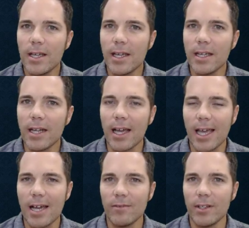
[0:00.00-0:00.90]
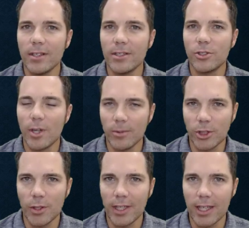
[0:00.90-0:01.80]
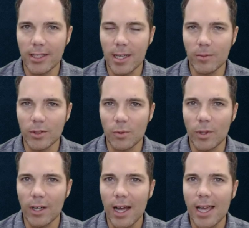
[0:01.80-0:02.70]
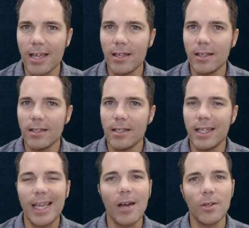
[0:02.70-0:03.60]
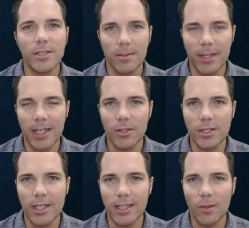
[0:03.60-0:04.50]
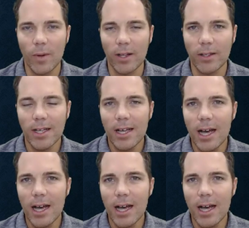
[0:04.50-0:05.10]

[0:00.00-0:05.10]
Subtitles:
and I have troubleshooting examples where I encountered something interesting at the well.